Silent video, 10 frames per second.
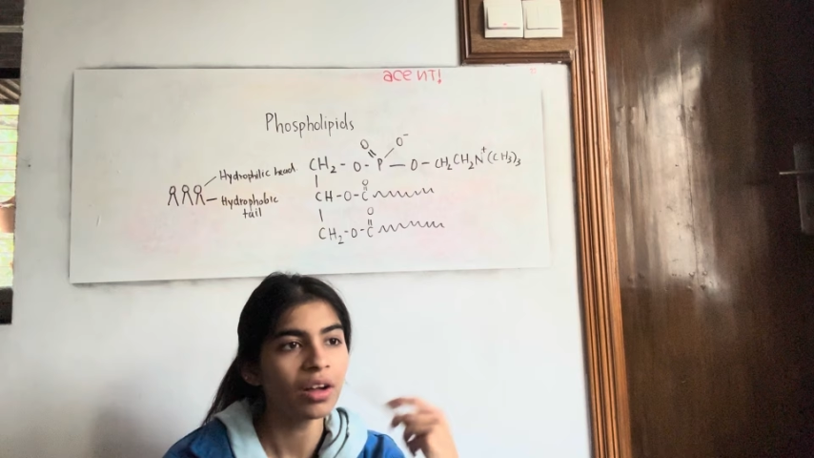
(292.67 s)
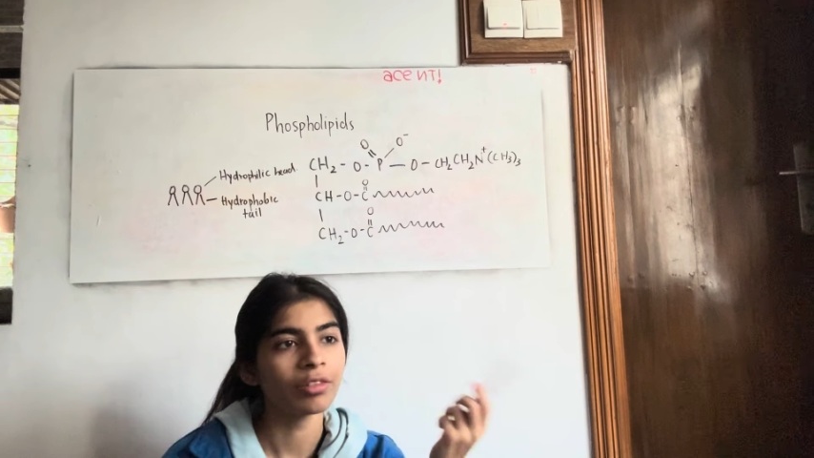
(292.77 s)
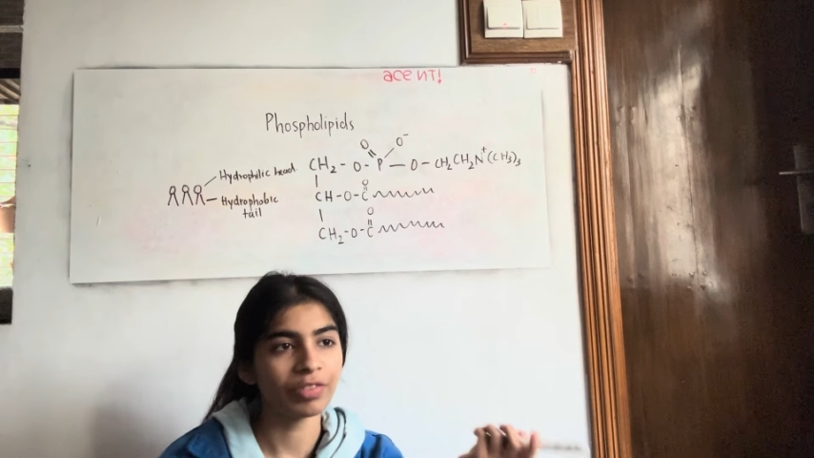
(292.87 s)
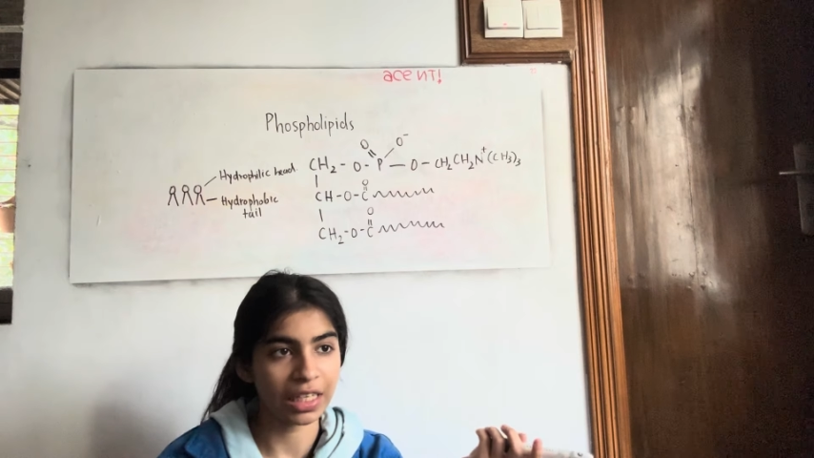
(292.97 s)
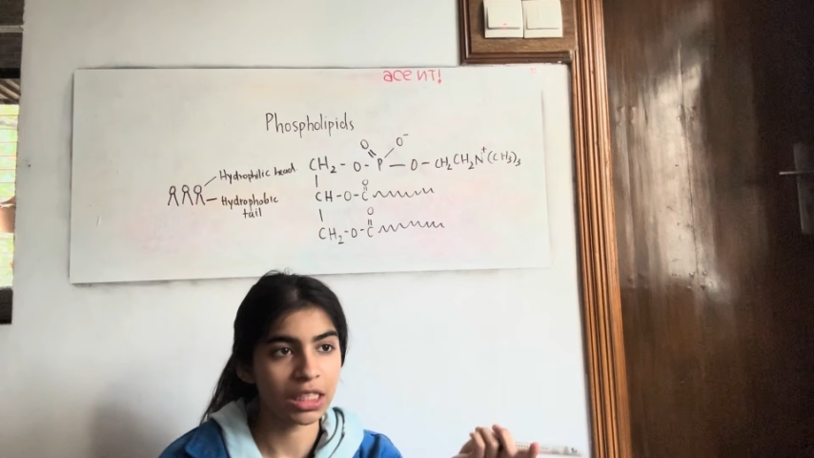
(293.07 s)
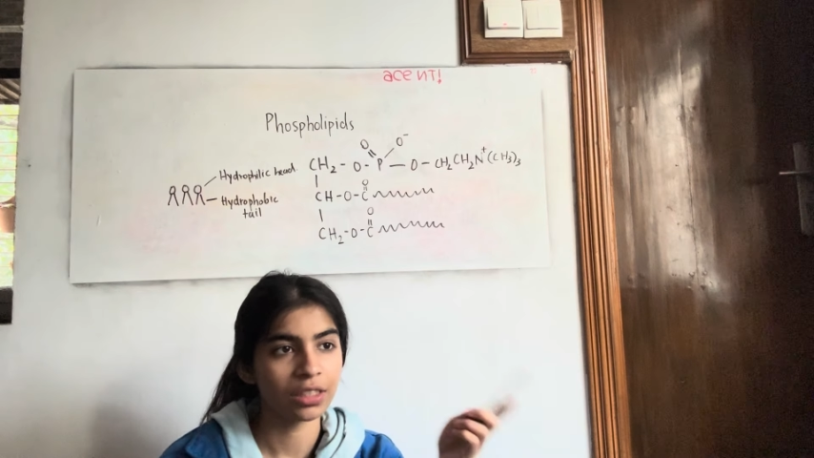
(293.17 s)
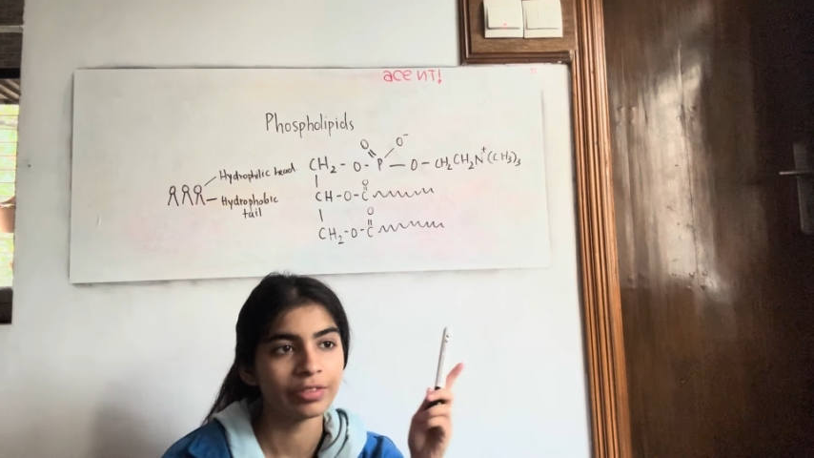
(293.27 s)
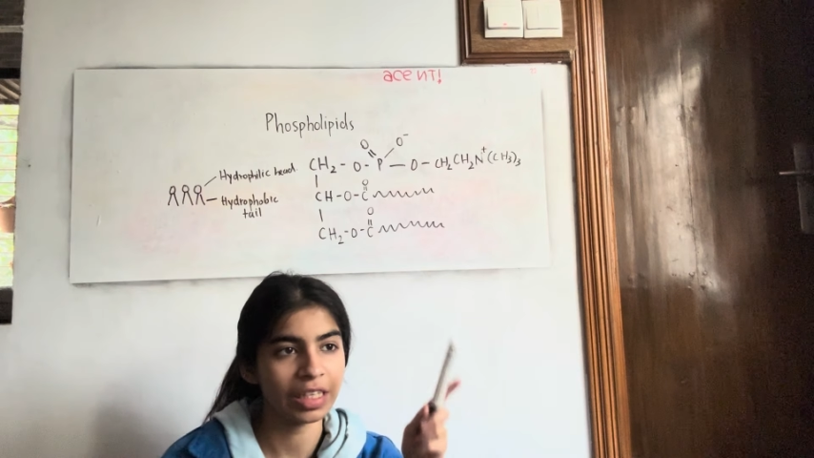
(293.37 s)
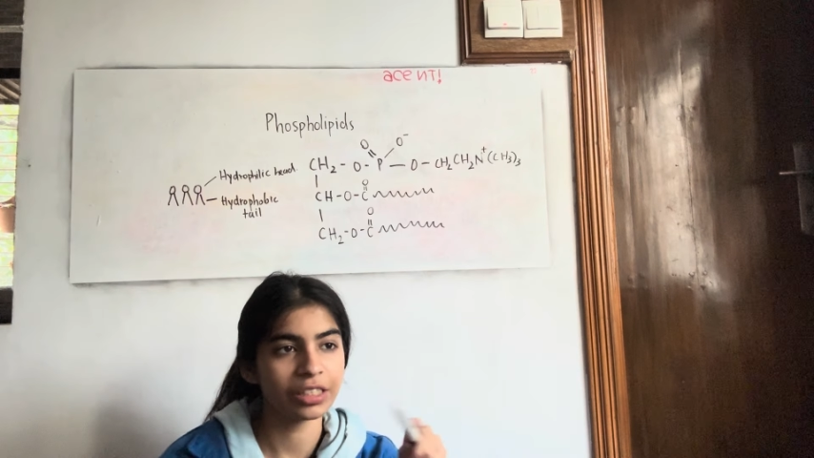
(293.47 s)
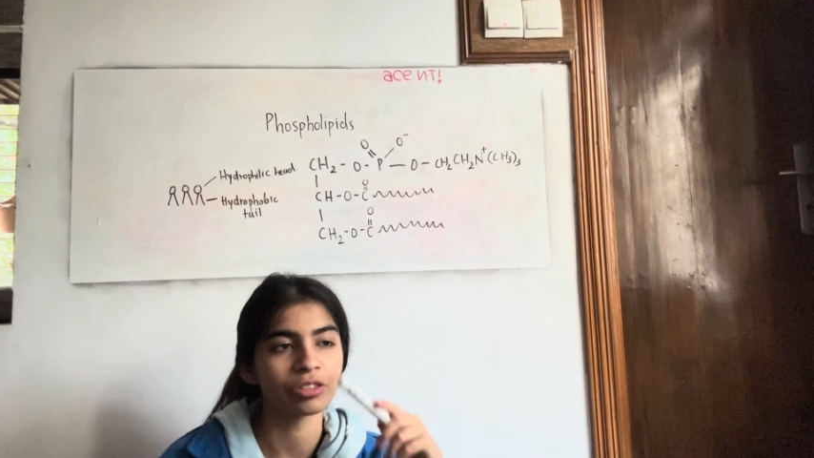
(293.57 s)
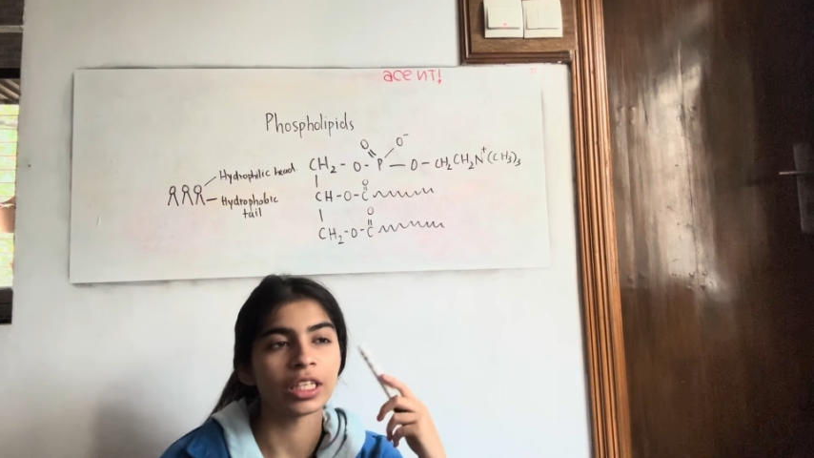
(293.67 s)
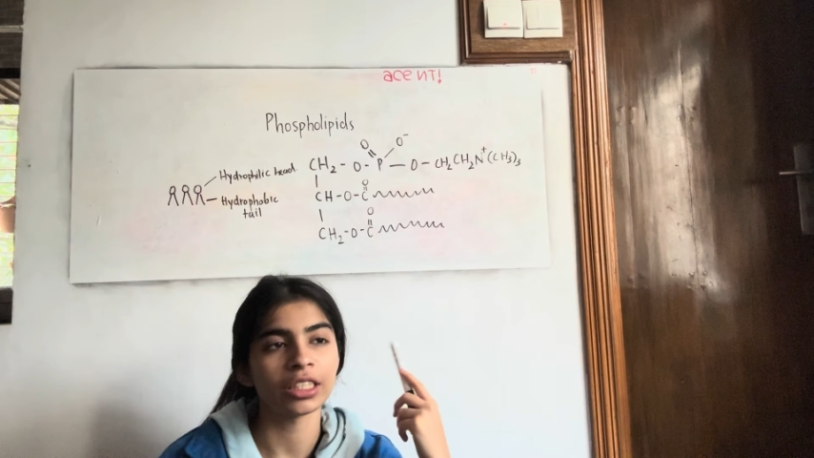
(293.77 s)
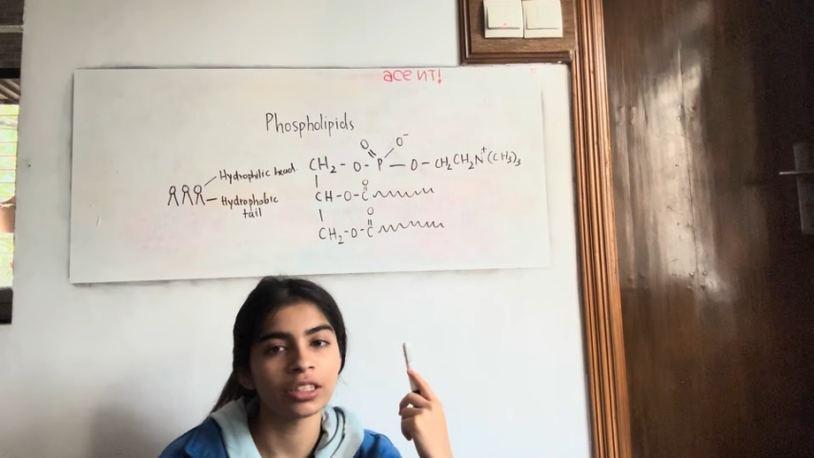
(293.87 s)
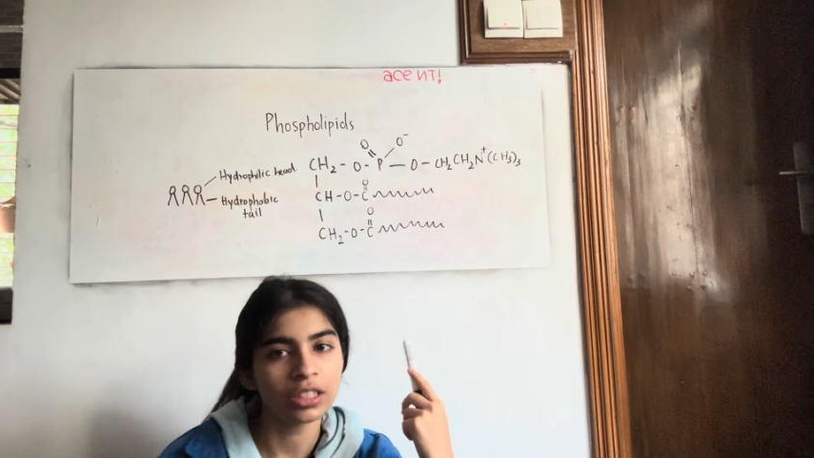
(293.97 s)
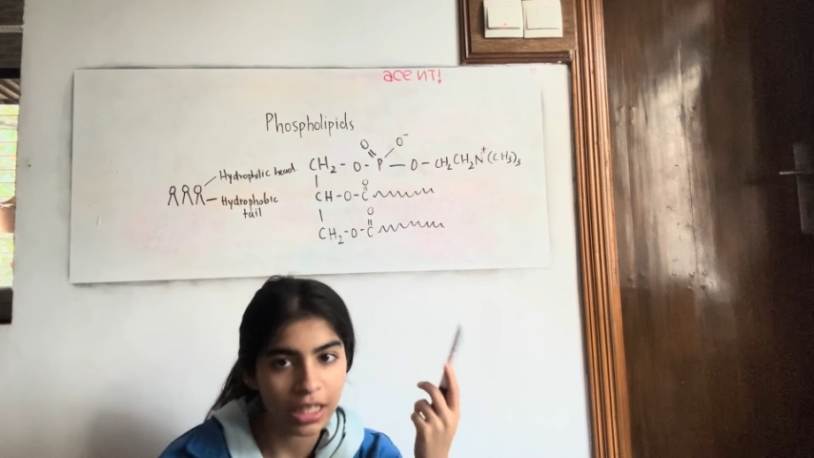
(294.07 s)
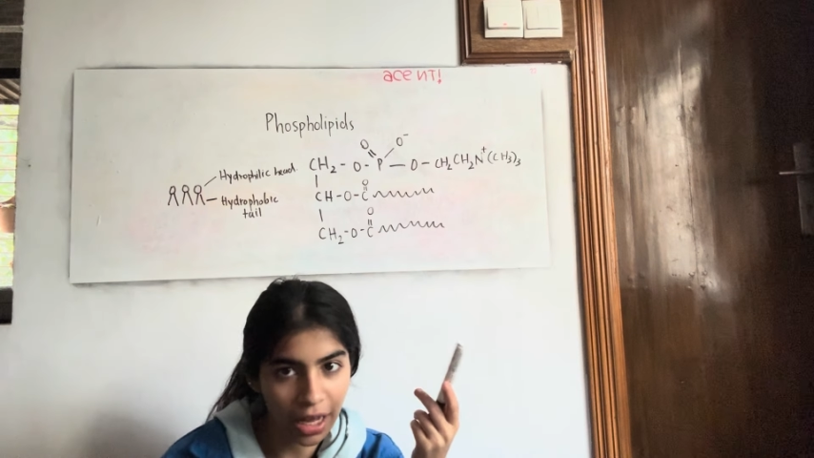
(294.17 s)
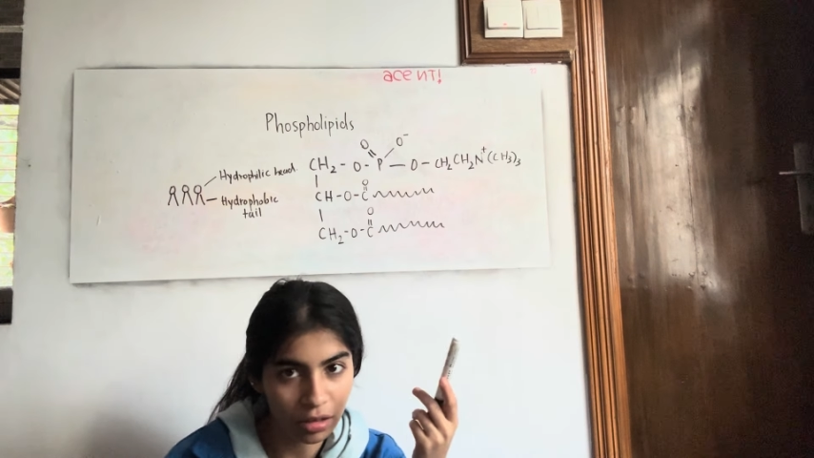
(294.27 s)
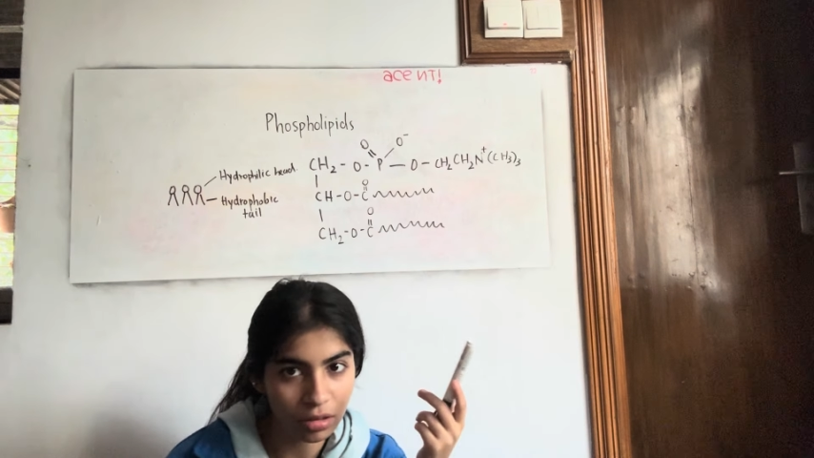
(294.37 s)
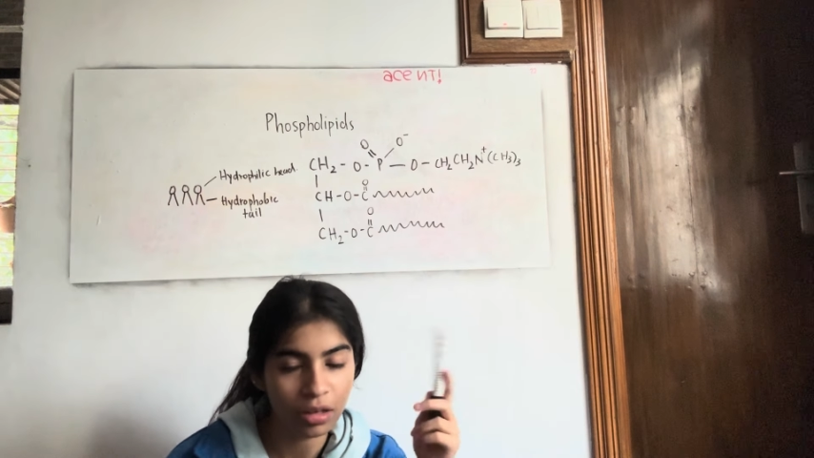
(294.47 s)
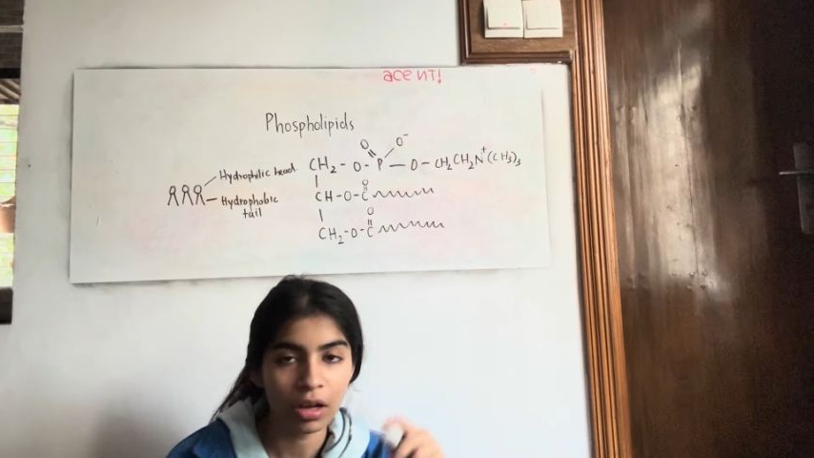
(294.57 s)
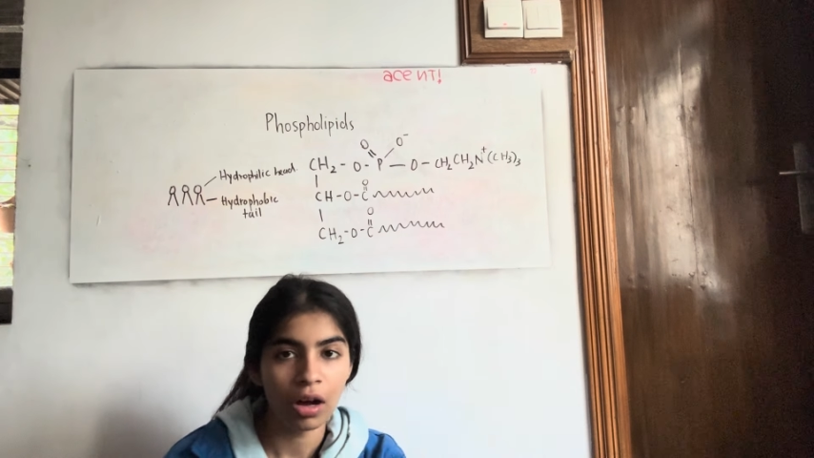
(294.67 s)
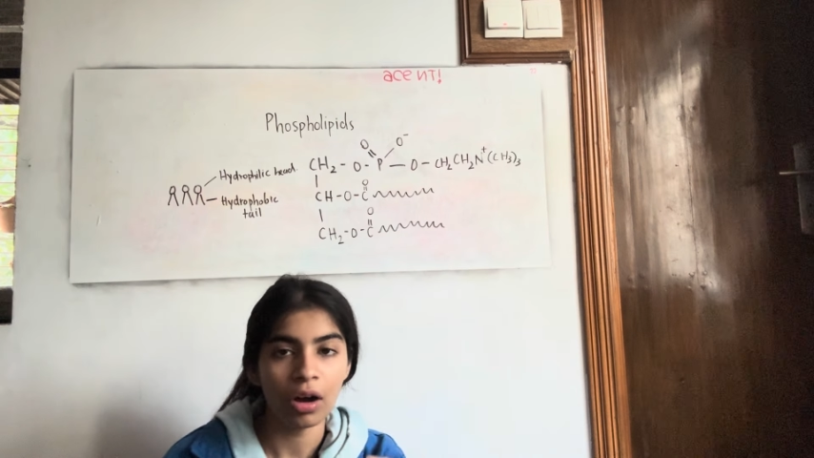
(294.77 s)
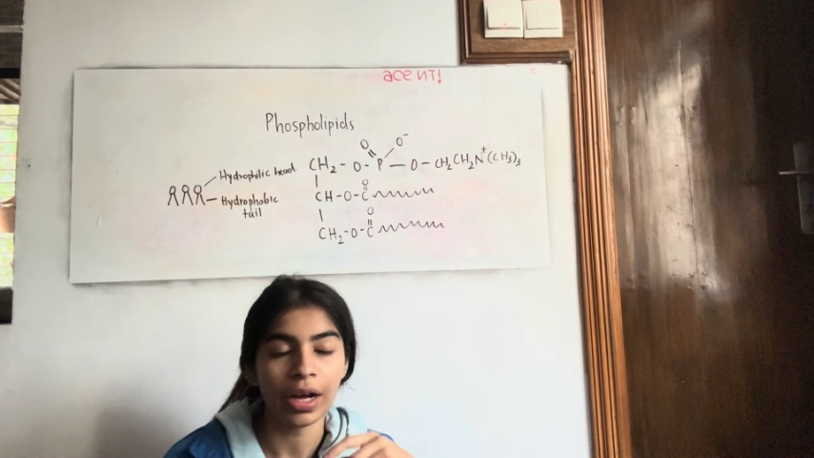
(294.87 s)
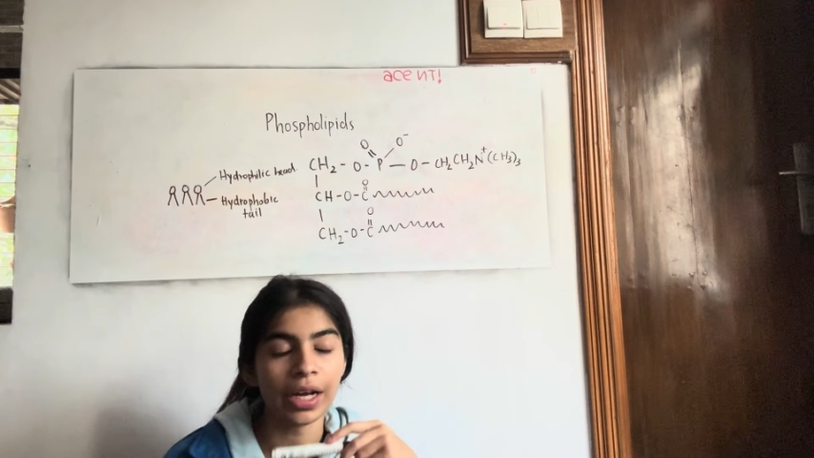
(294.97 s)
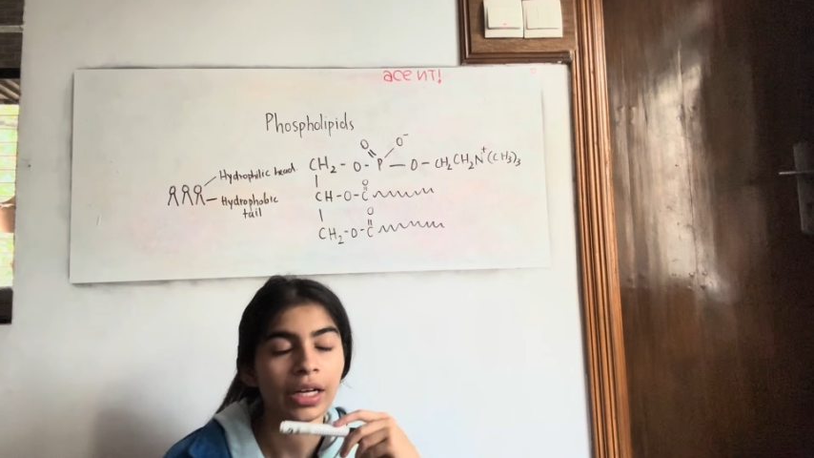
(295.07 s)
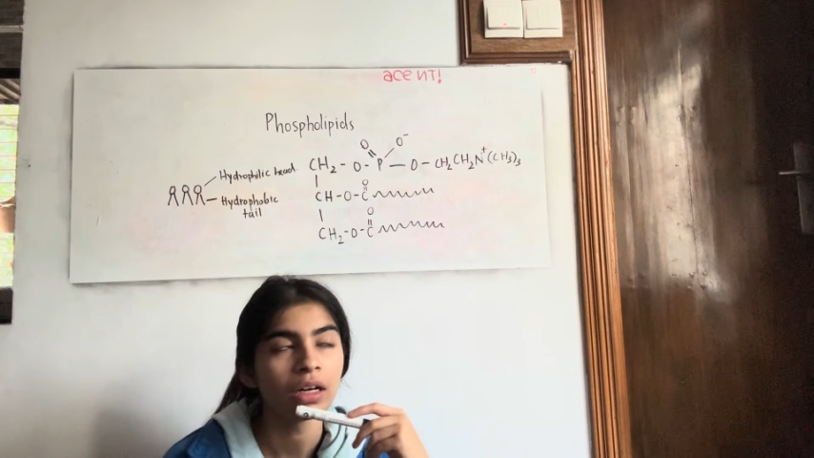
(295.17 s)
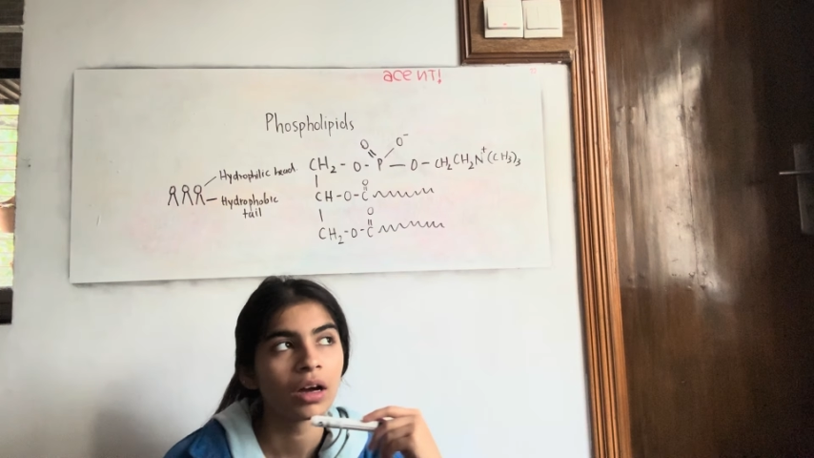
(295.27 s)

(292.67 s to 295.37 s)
Feet is related to tail. Okay,